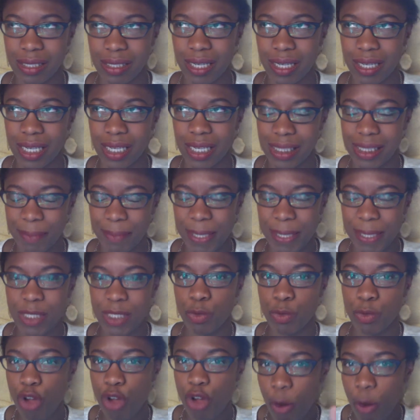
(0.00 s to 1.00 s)
It's because
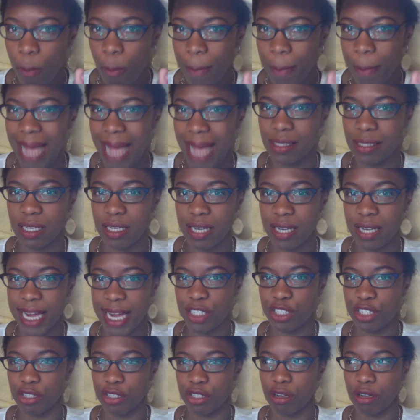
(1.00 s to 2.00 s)
when you go back to
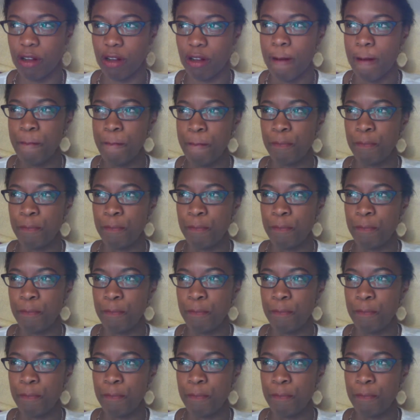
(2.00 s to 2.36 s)
nature